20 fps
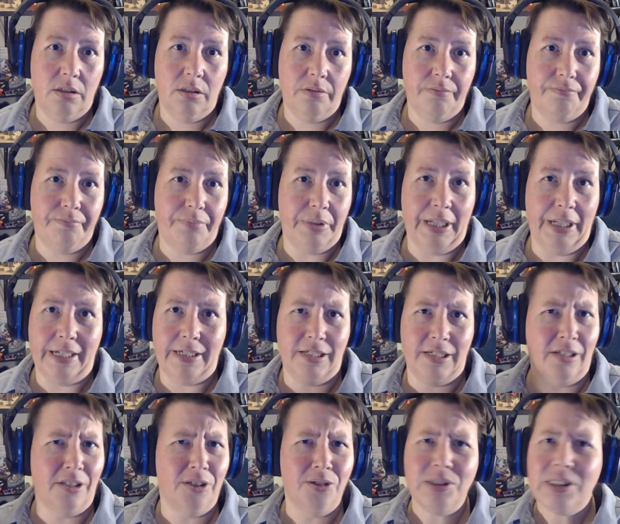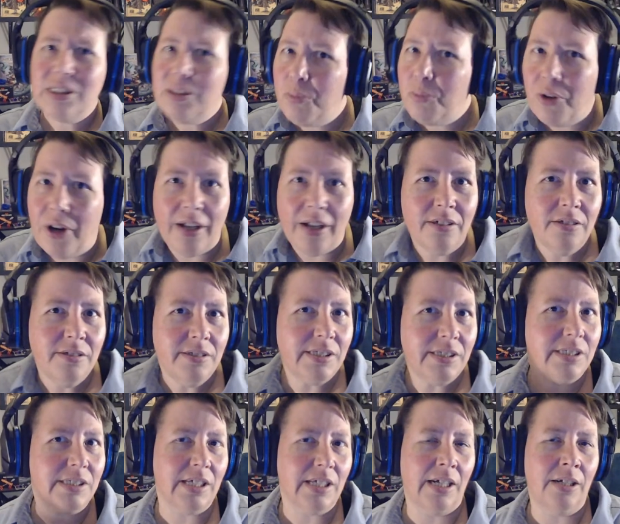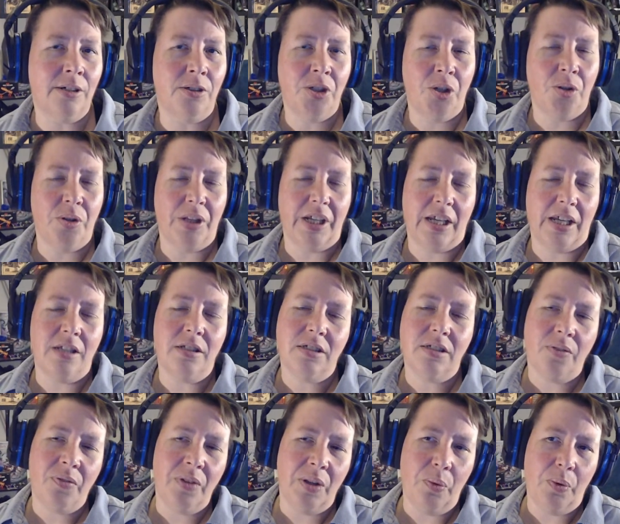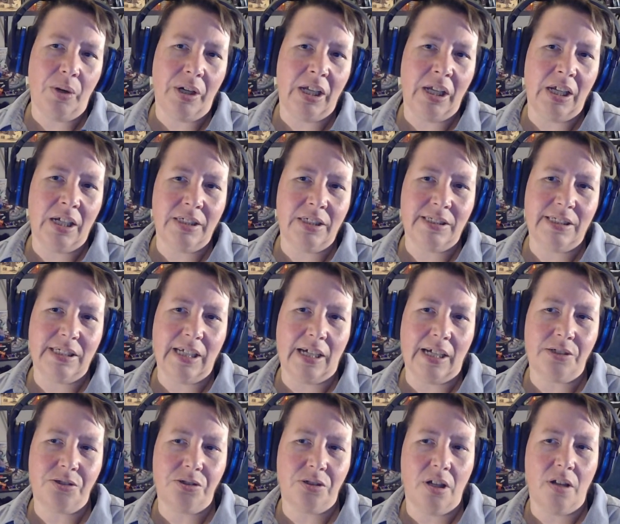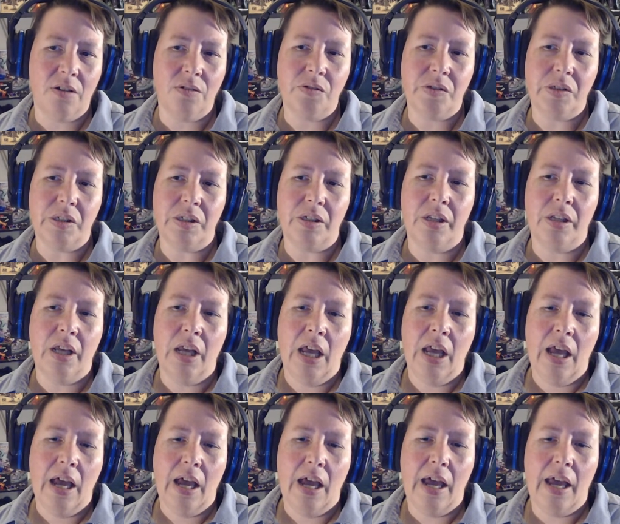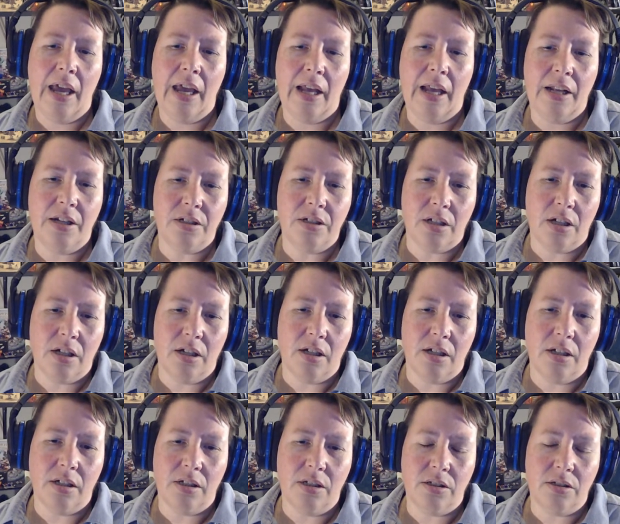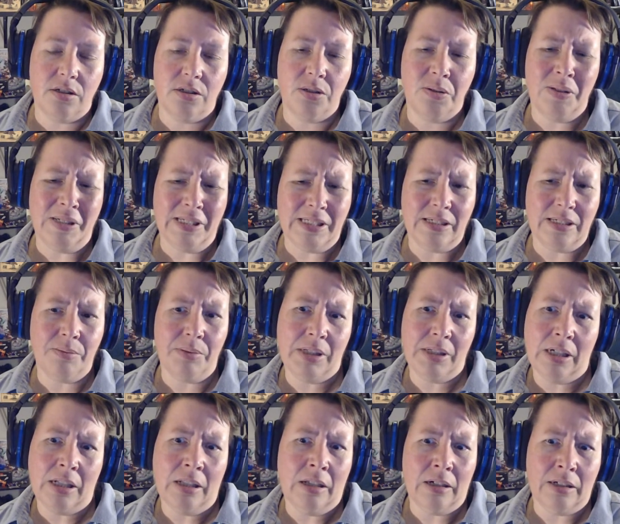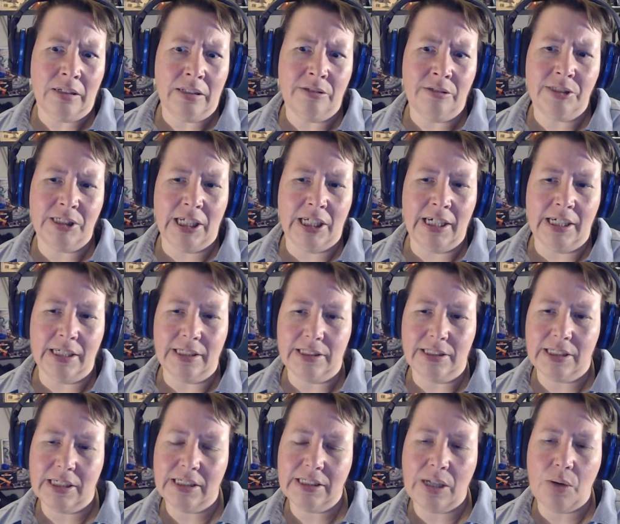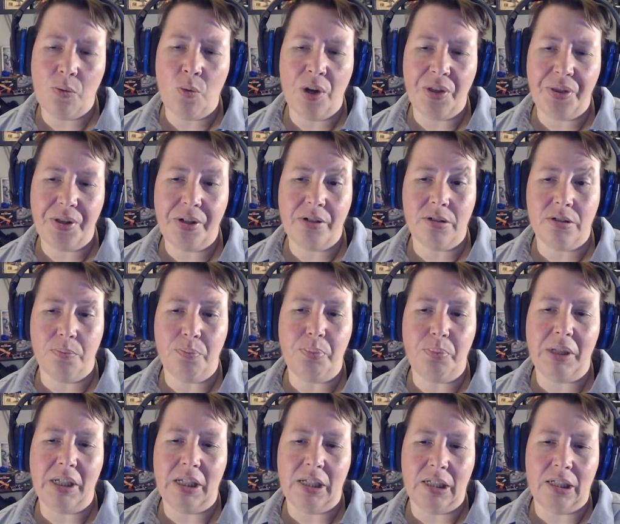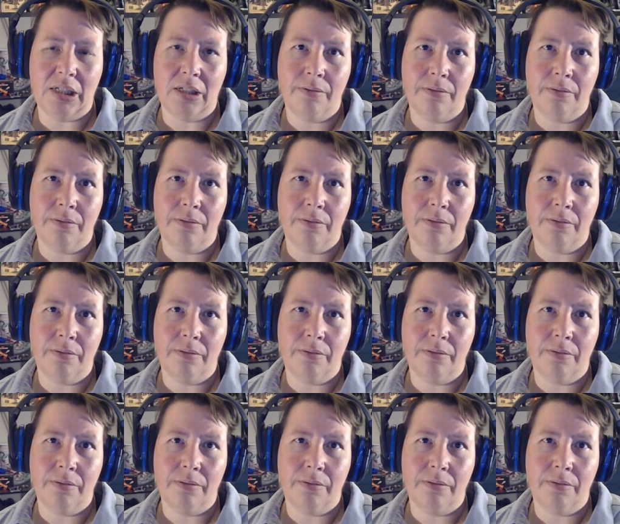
planting clues somewhere else. I don't know. Like, he's definitely working against the Astral Elves and doing something along those lines. Because I want there to be